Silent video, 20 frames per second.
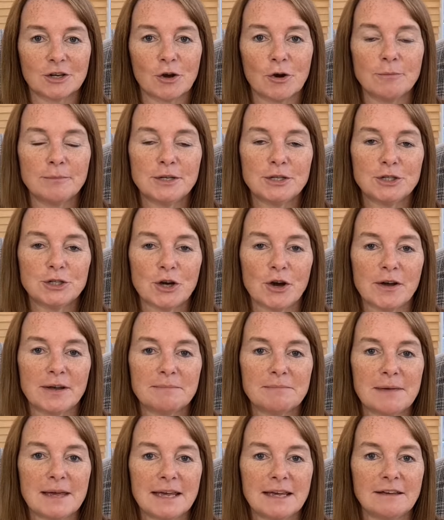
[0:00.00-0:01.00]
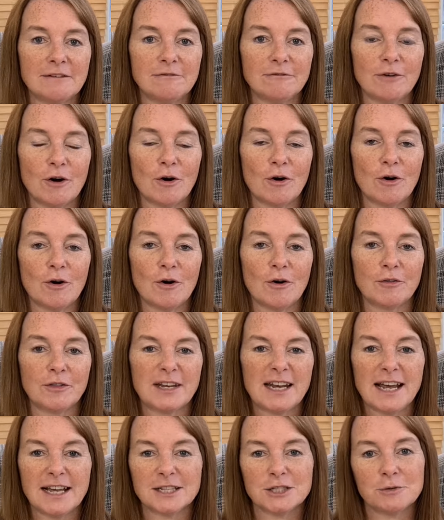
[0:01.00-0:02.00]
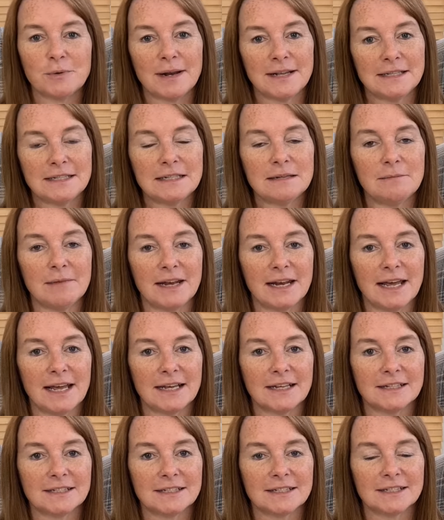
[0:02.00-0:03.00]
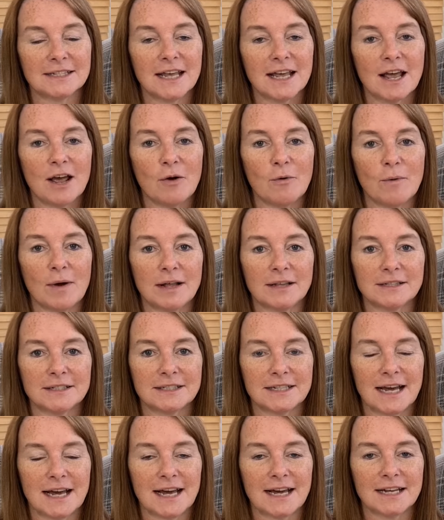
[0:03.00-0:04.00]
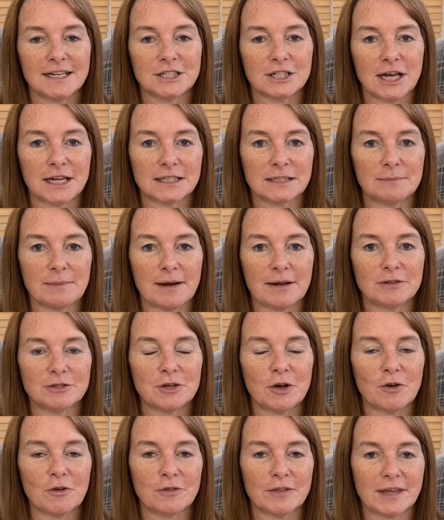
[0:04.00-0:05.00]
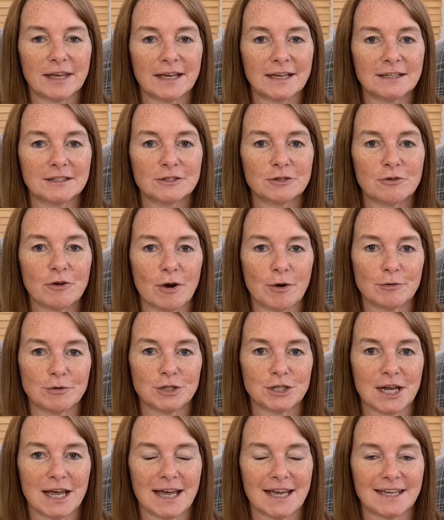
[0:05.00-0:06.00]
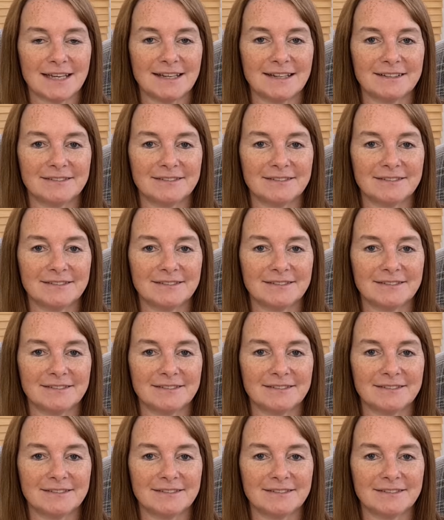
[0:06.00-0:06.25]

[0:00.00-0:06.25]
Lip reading: come and join me for the next 20 minutes whilst I chat about all things crochet.